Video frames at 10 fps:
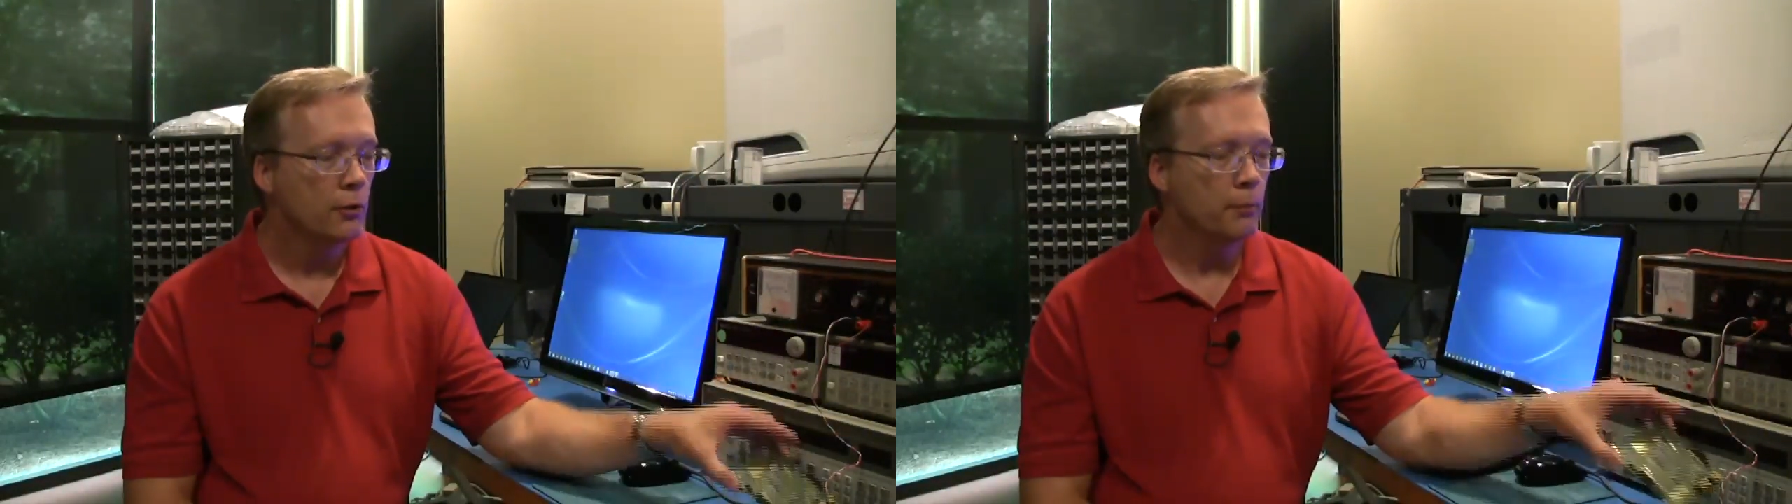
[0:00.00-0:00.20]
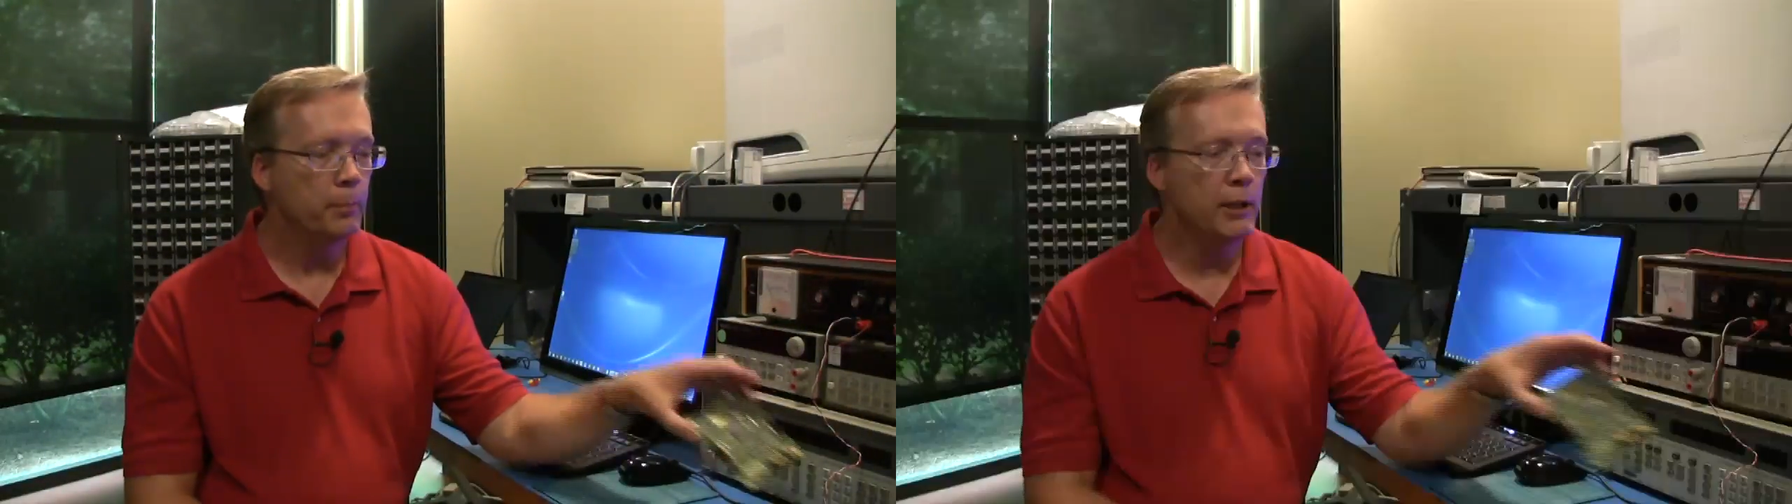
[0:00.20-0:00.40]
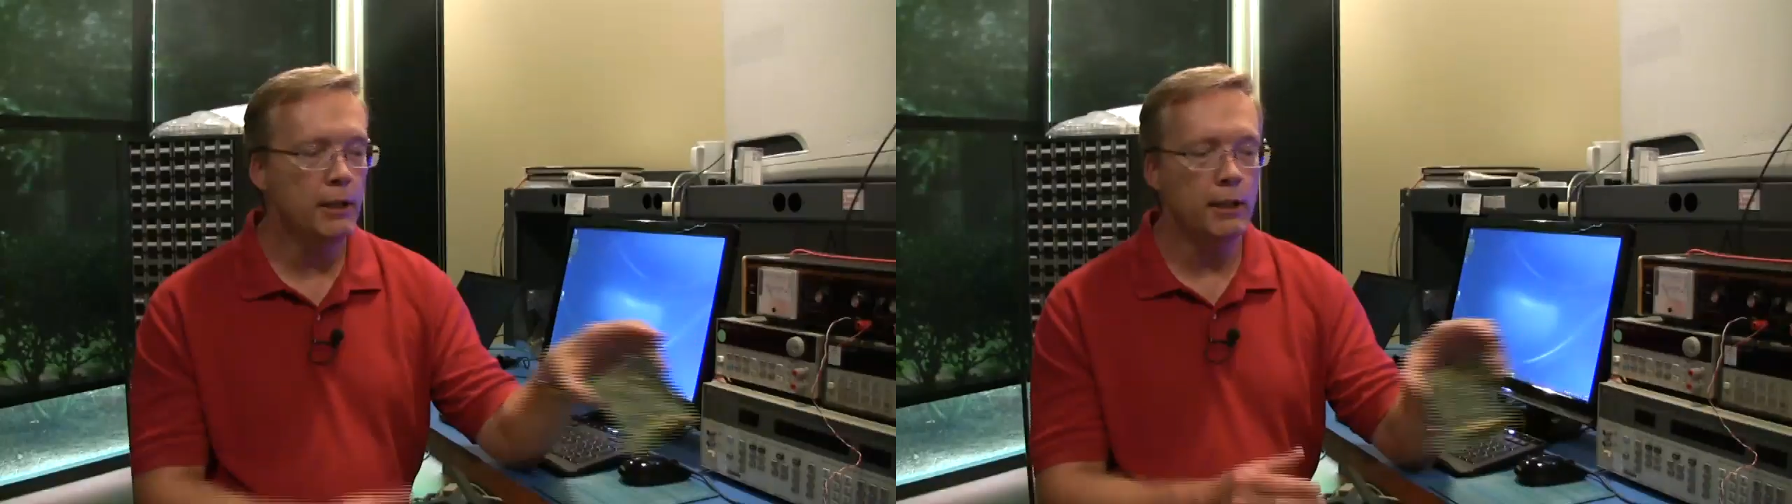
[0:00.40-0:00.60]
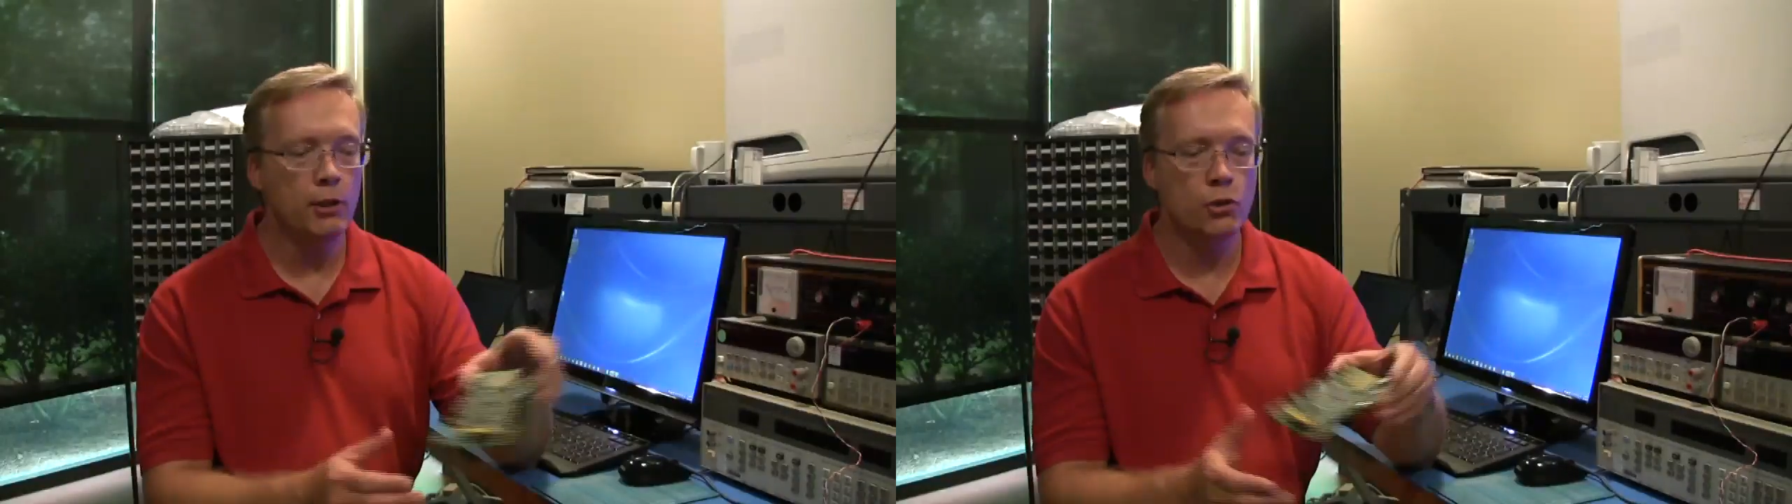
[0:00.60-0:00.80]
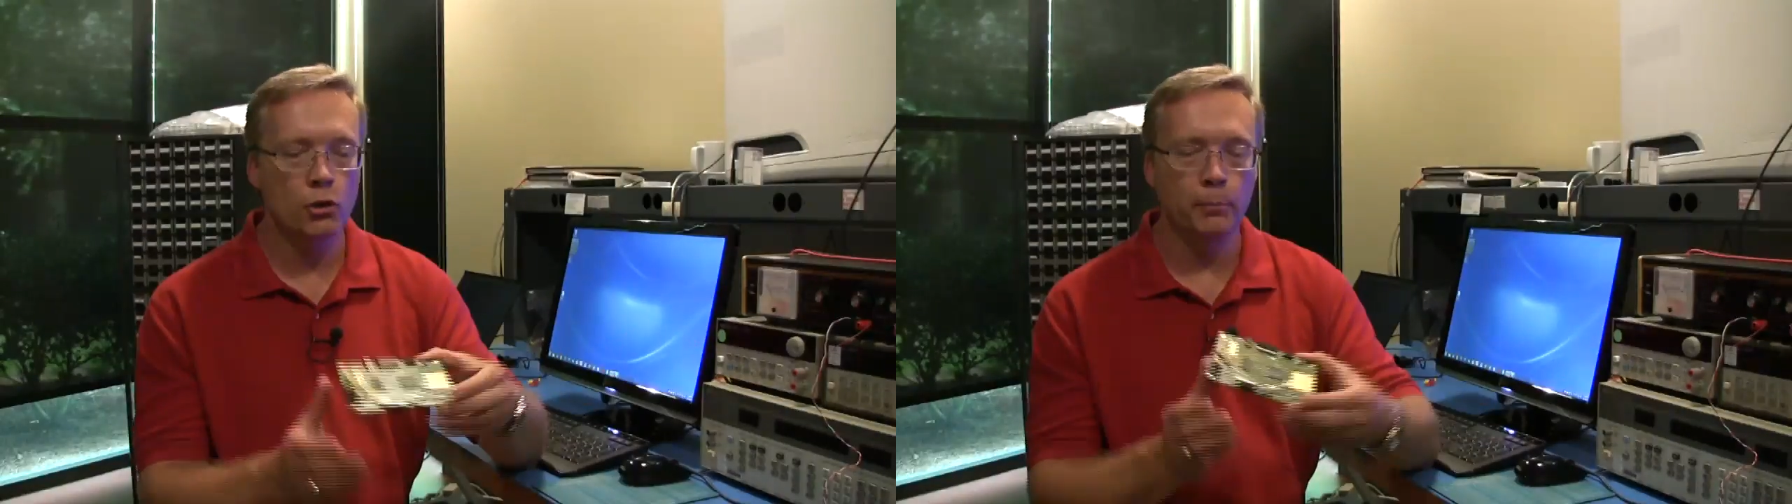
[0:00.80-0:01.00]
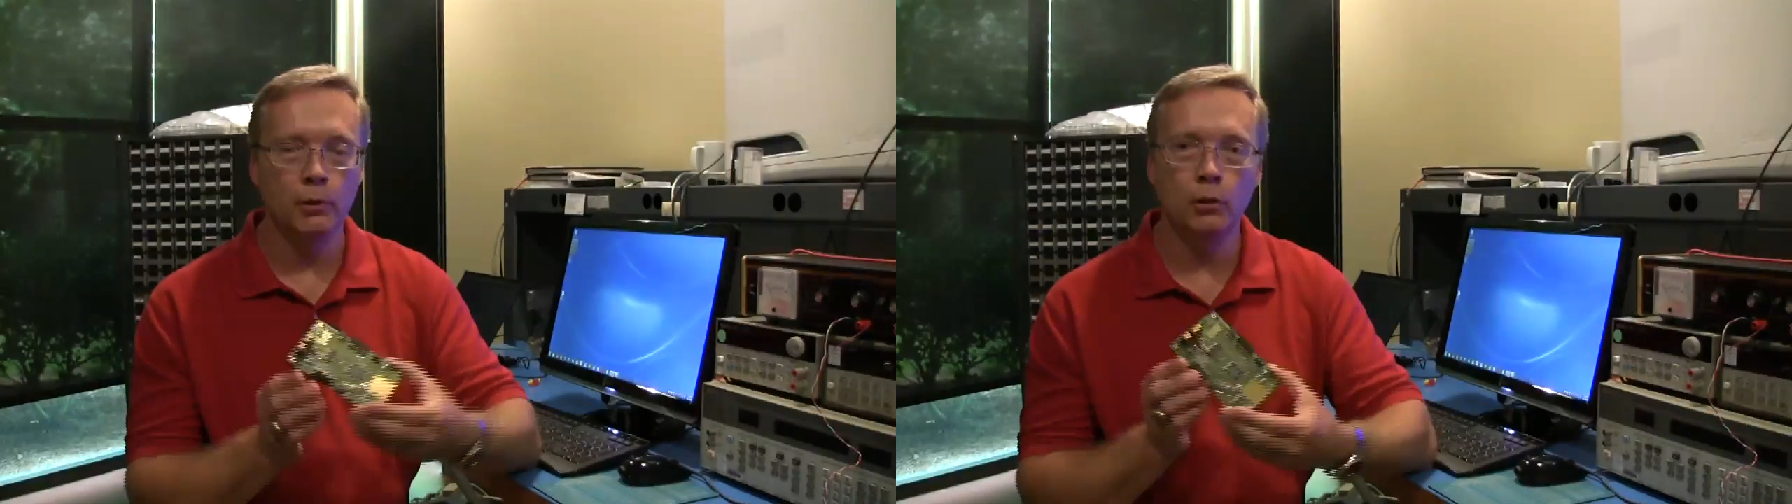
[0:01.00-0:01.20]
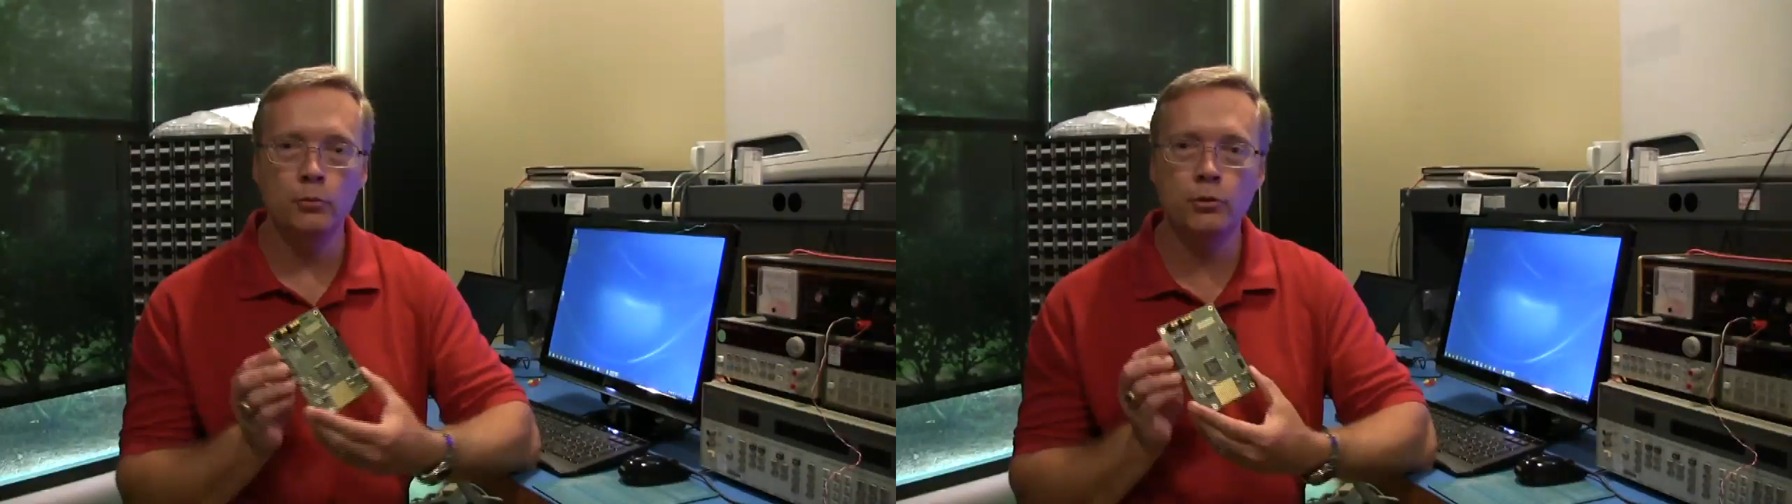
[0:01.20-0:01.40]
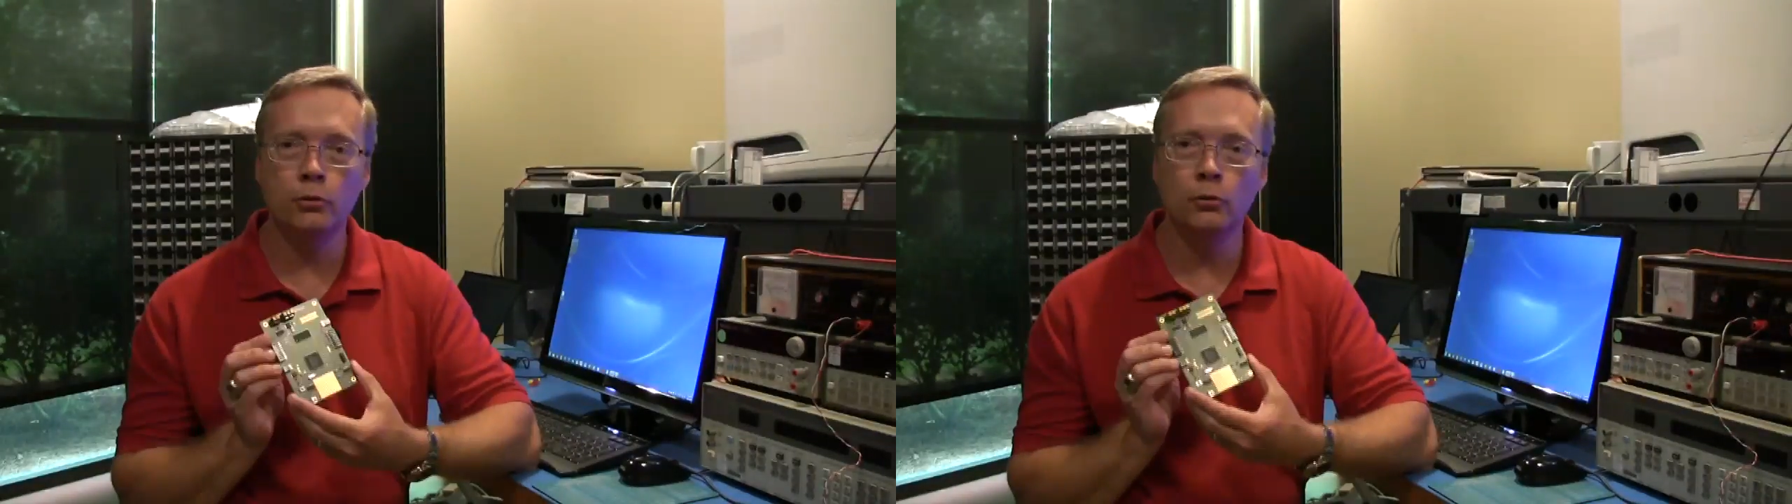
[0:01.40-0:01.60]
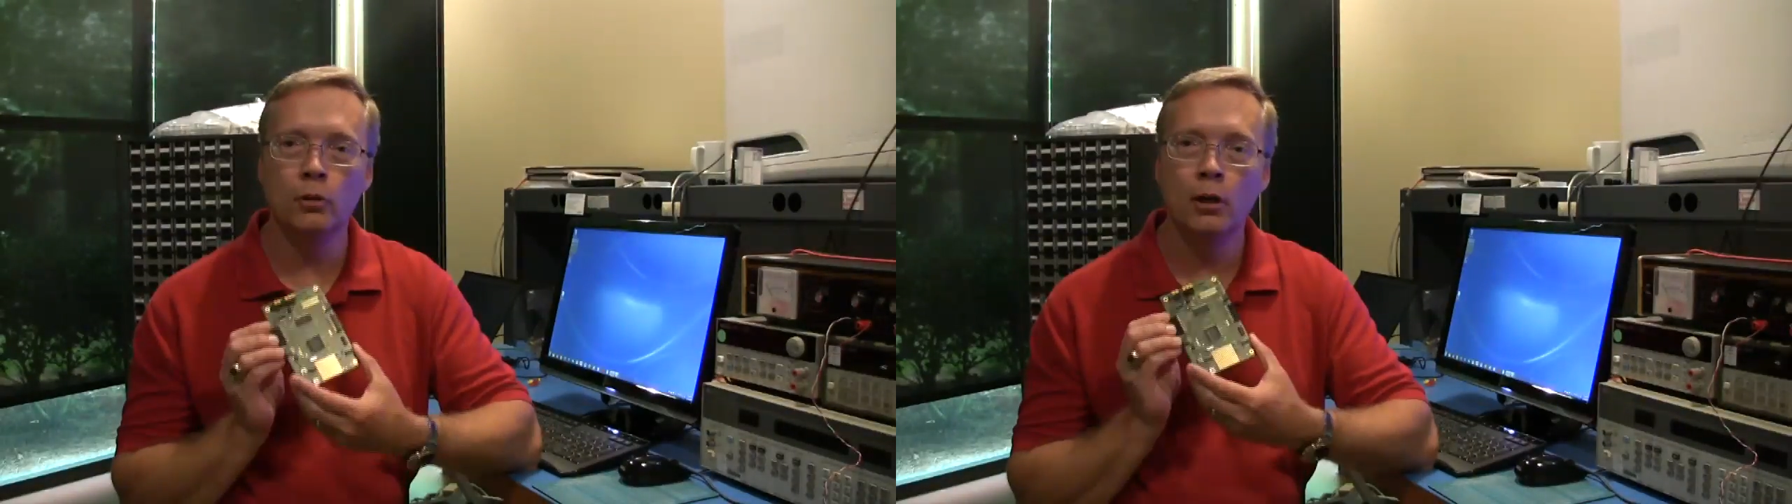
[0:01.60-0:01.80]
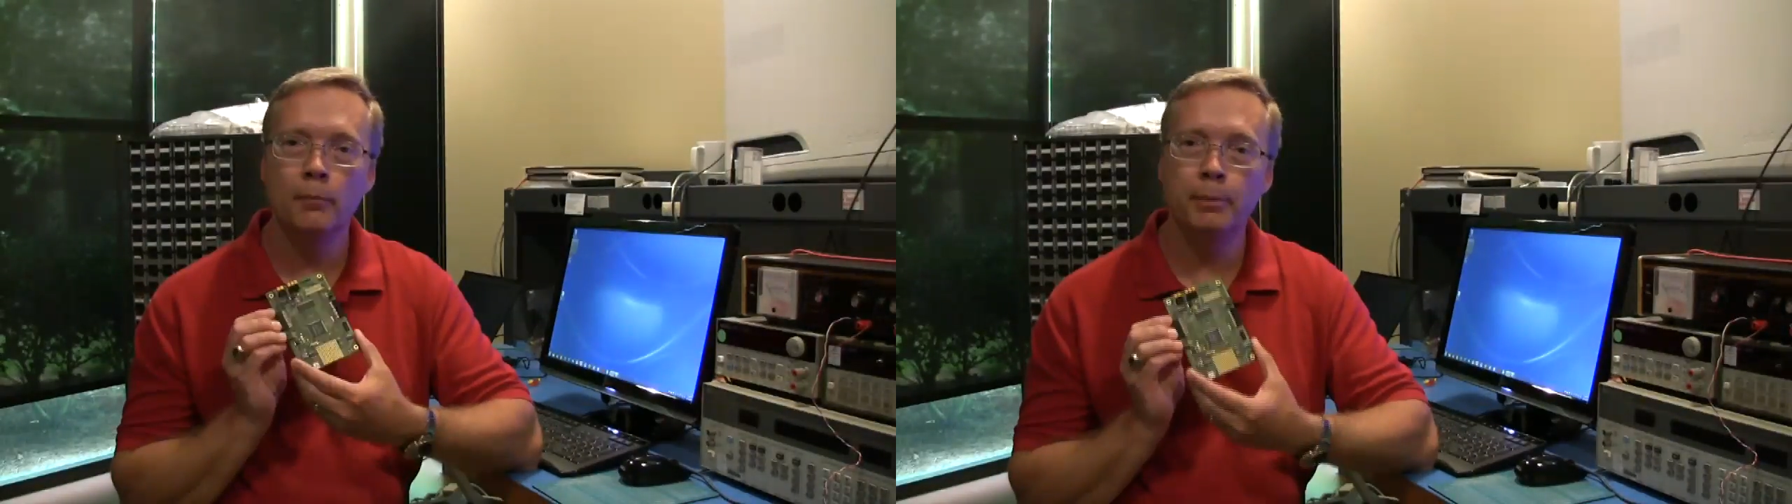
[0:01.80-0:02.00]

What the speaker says: the PE0002